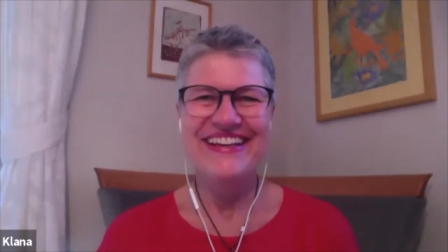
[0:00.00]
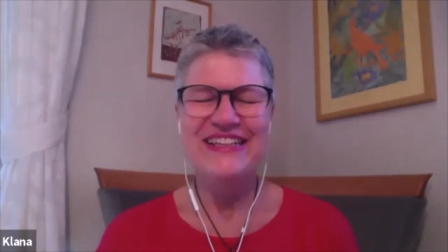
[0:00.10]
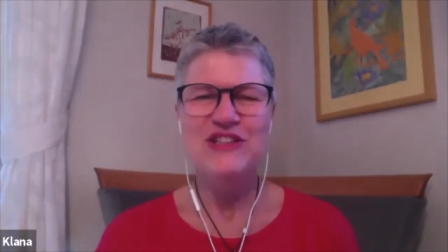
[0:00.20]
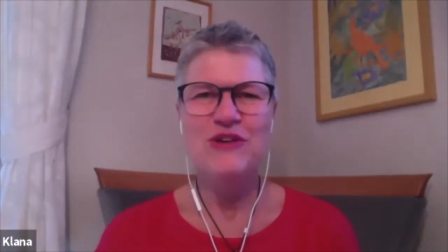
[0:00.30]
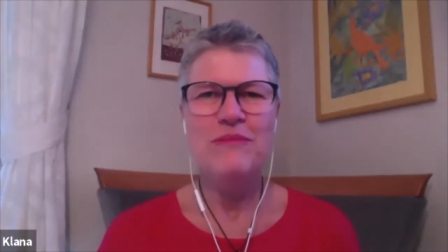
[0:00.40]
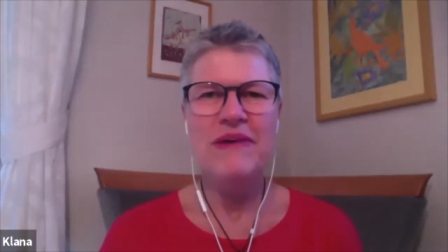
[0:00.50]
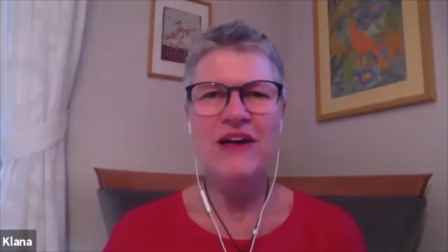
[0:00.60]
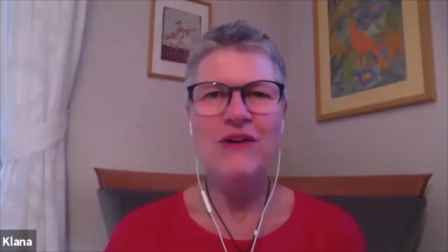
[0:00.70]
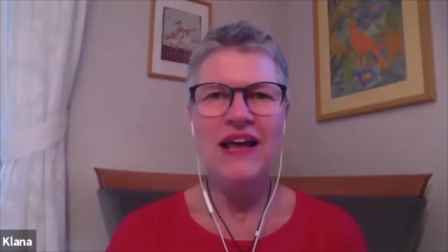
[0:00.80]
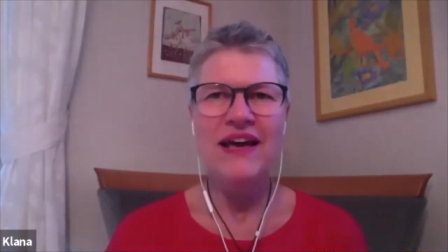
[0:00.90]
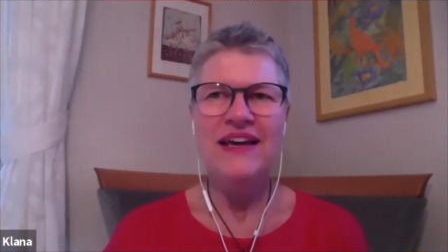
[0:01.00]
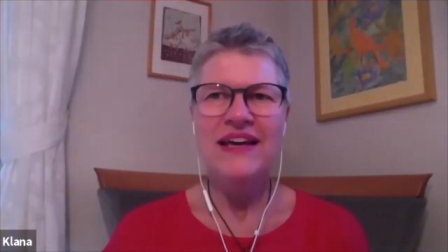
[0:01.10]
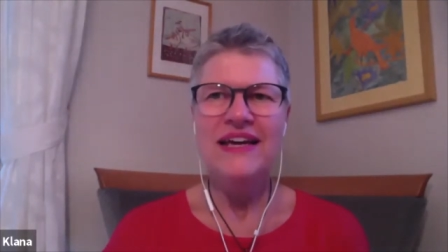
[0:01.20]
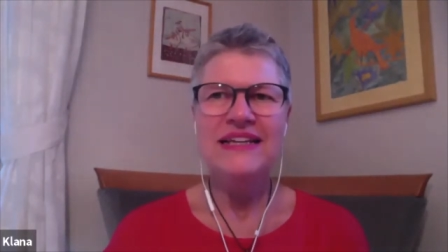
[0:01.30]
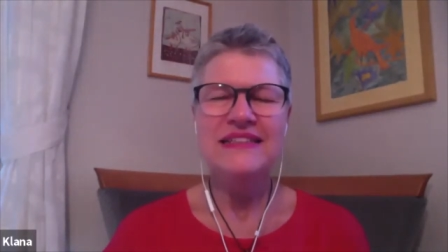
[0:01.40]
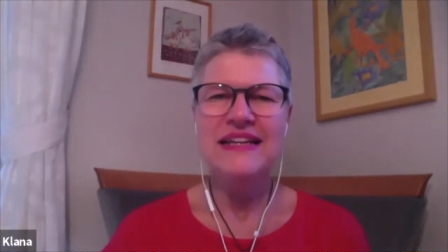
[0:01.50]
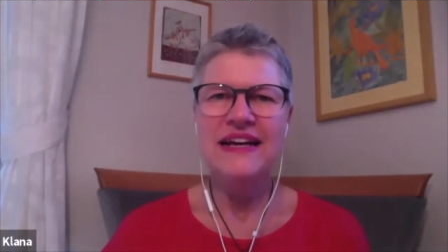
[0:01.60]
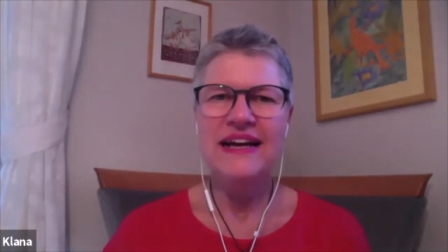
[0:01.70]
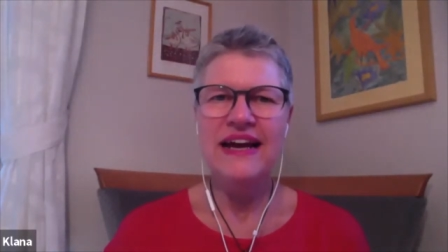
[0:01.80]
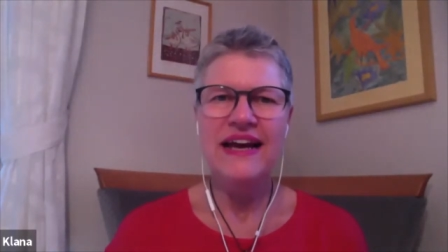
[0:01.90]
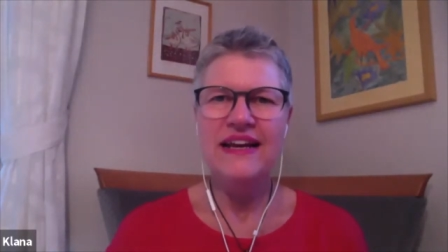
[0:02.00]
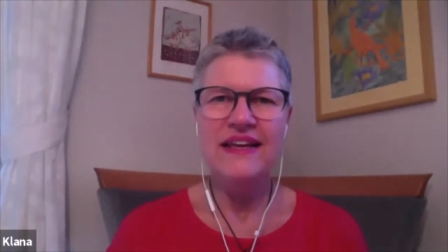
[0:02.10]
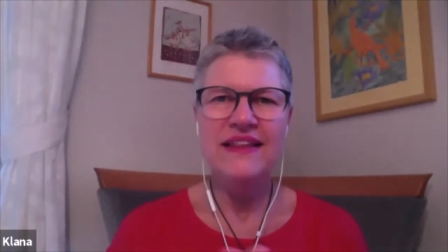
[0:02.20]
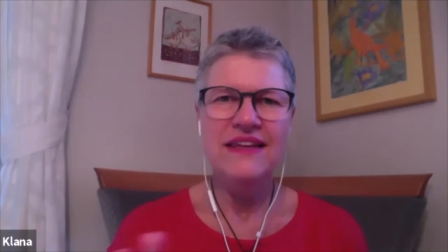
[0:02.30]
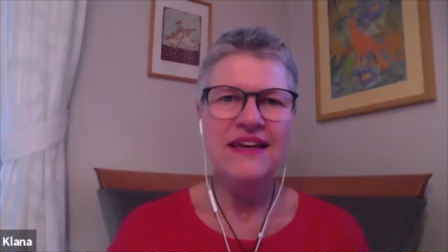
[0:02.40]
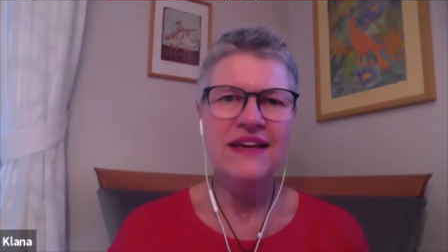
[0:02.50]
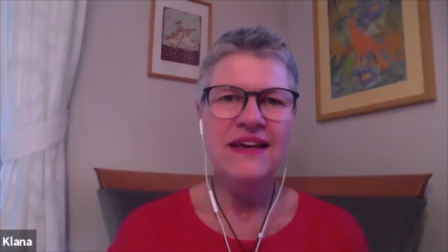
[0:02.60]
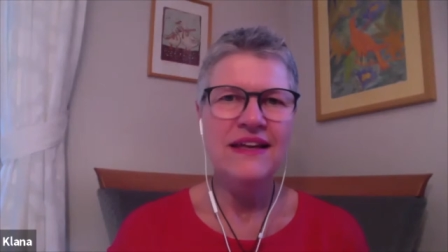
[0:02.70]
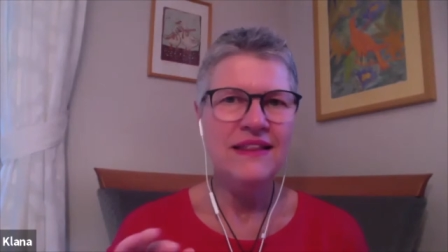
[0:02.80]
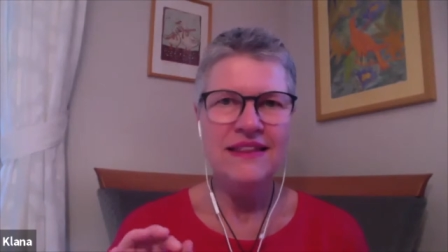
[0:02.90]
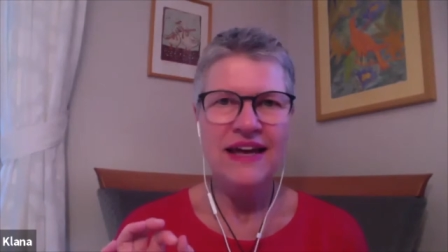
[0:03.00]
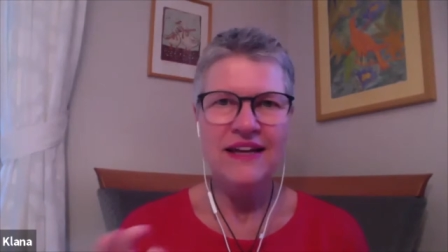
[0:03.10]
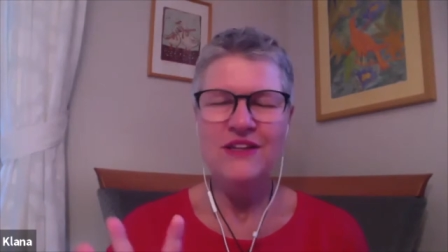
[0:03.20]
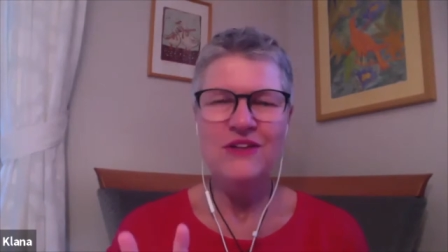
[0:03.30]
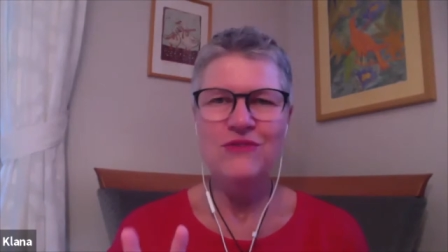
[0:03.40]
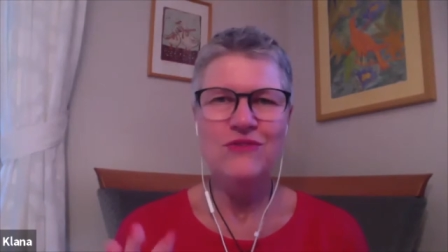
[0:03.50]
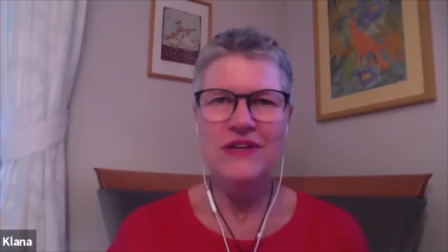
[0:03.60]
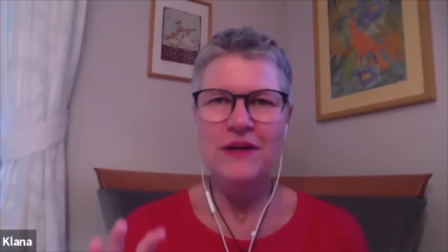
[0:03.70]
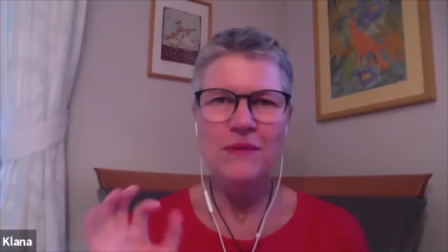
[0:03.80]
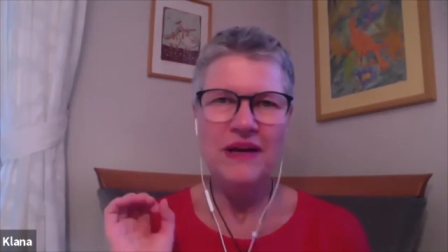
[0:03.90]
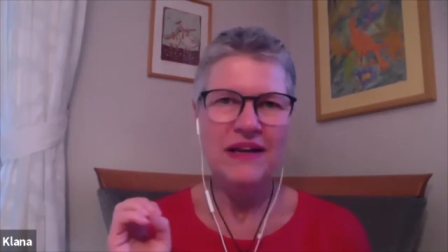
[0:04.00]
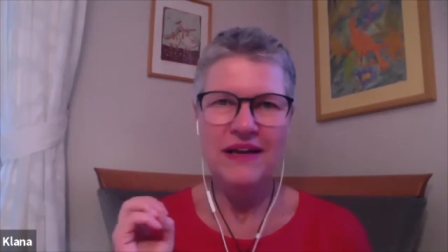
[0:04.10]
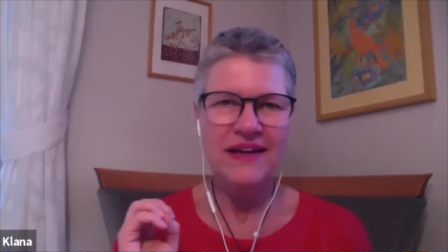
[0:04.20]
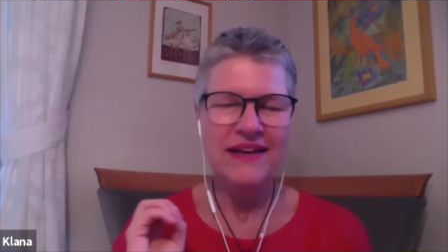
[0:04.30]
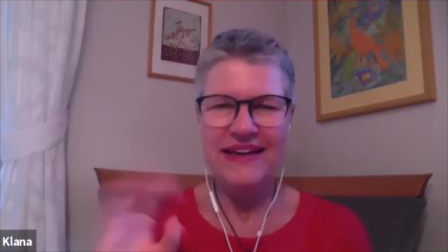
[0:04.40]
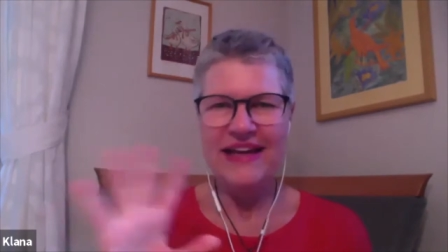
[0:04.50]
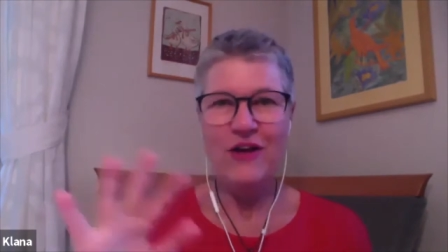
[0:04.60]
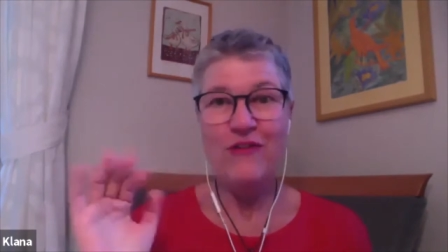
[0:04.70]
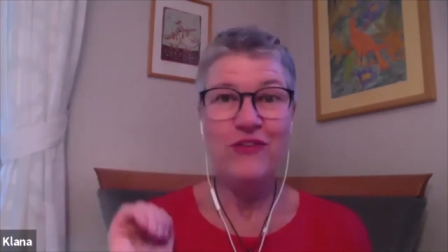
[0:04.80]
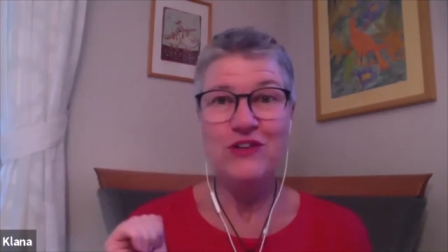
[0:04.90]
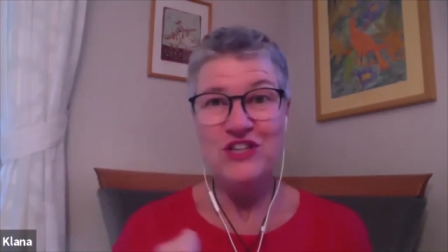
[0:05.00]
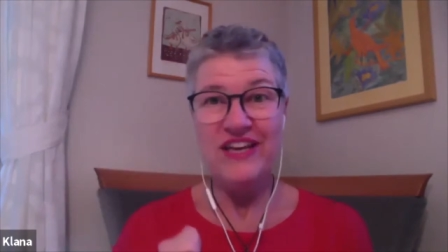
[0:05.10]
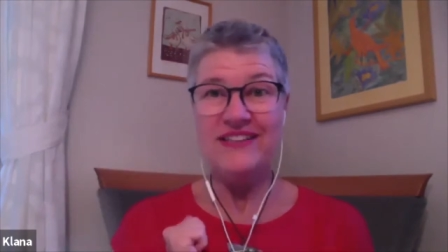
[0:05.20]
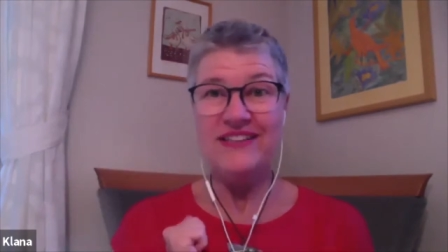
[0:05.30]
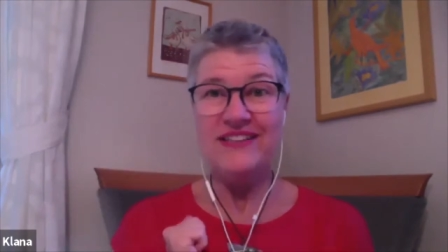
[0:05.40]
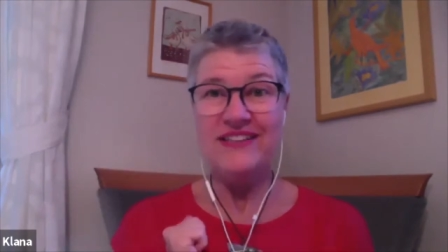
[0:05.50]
So Myola, is there anything that you really want to get off your chest